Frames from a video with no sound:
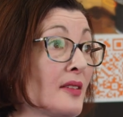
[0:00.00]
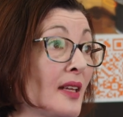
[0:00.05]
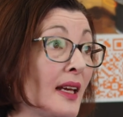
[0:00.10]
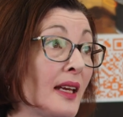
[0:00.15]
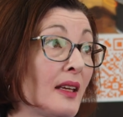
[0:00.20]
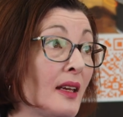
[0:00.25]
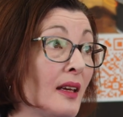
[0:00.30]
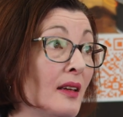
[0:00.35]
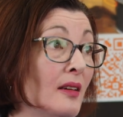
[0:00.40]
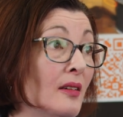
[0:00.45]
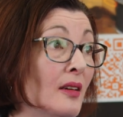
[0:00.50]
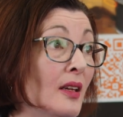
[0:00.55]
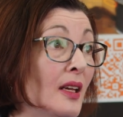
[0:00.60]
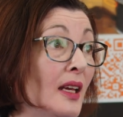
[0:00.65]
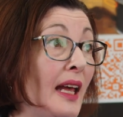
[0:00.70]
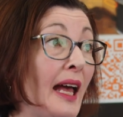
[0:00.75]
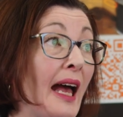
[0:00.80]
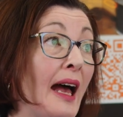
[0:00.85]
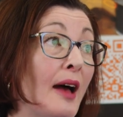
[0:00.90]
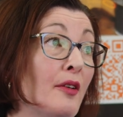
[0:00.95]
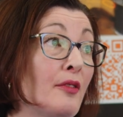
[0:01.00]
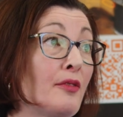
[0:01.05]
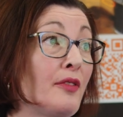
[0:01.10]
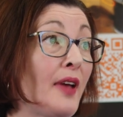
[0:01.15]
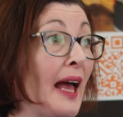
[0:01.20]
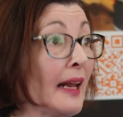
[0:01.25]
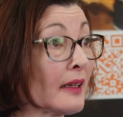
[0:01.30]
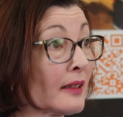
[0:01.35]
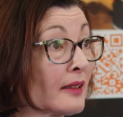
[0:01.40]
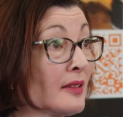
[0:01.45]
They can have
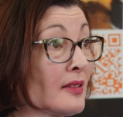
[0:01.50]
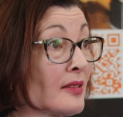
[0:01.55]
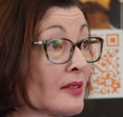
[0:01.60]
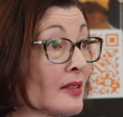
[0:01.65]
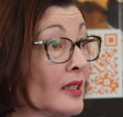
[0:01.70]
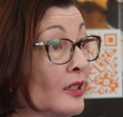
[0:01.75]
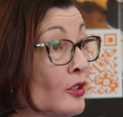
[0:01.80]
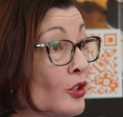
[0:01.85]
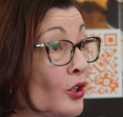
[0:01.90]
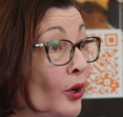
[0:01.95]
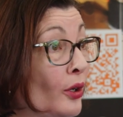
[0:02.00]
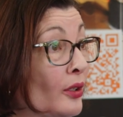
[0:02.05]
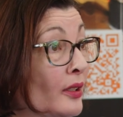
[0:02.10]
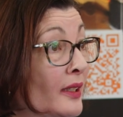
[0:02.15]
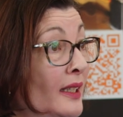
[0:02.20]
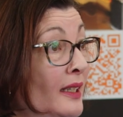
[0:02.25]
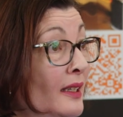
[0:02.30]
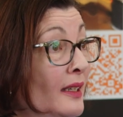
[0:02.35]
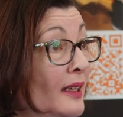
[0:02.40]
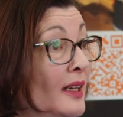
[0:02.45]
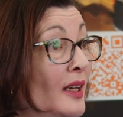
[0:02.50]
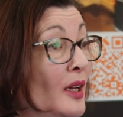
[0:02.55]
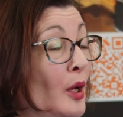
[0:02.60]
analysts internally,